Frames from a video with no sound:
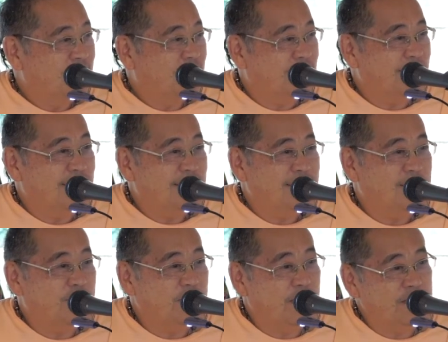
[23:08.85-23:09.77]
Uh,
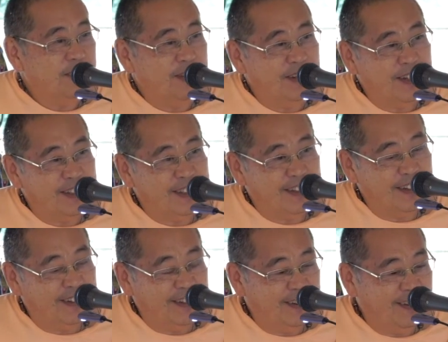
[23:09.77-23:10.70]
so then he gets
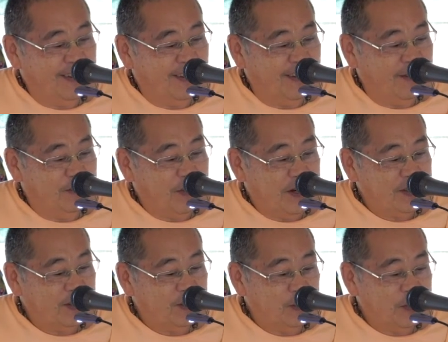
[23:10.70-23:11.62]
a, uh,
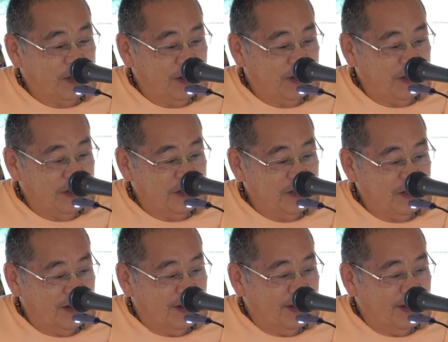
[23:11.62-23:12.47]
buys a new cage.